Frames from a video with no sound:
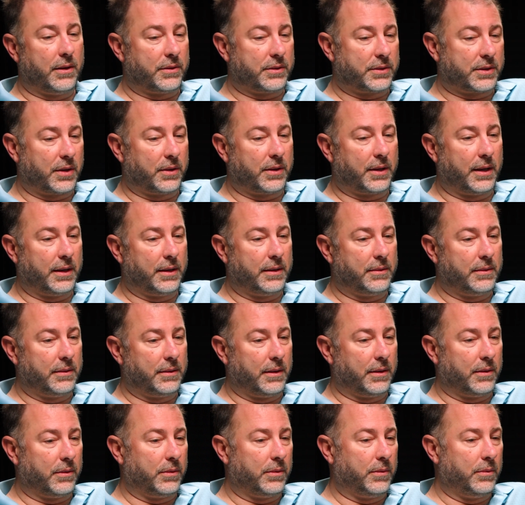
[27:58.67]
so that
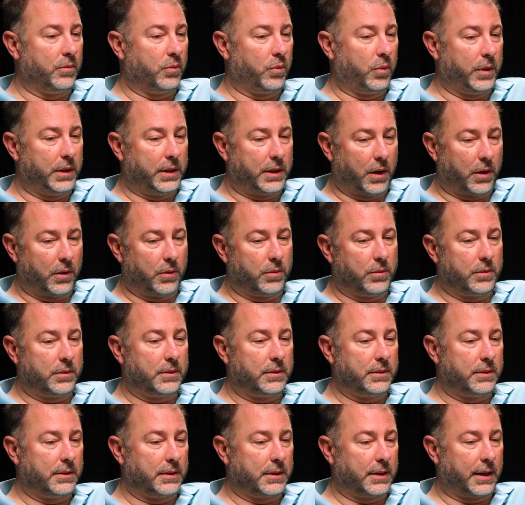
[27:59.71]
we don't
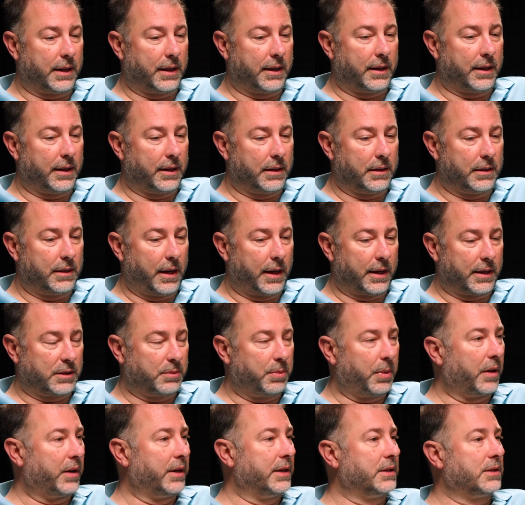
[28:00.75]

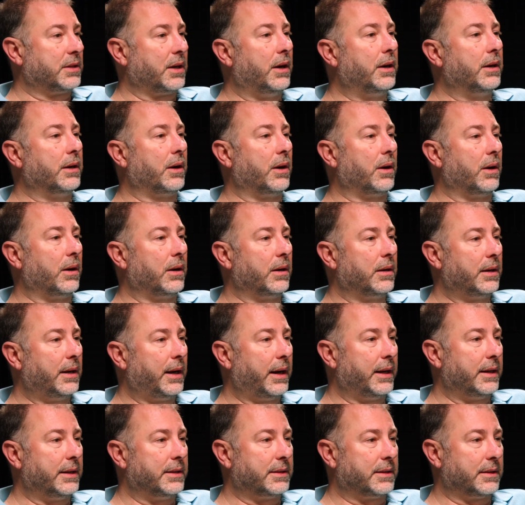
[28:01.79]
experience hunger
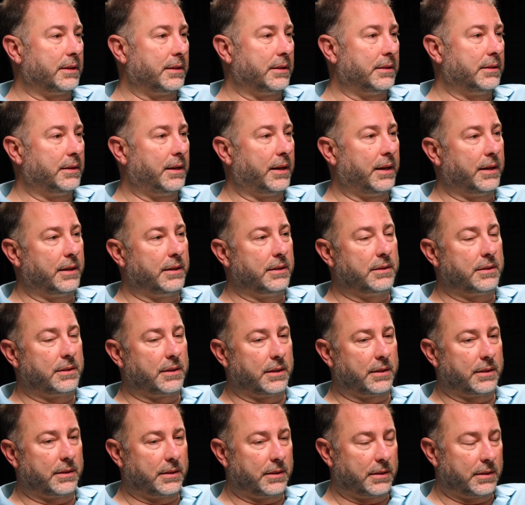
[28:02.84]
as a
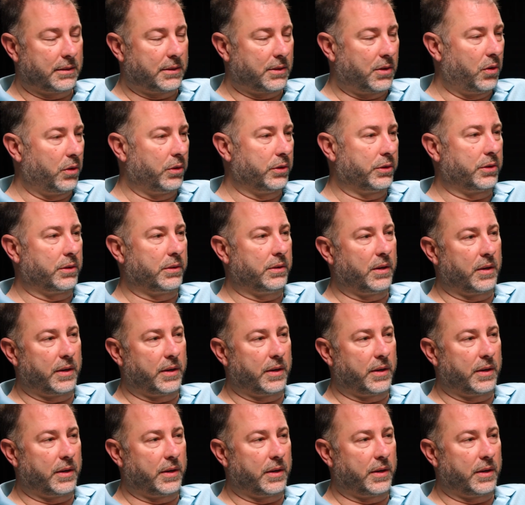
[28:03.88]
culture or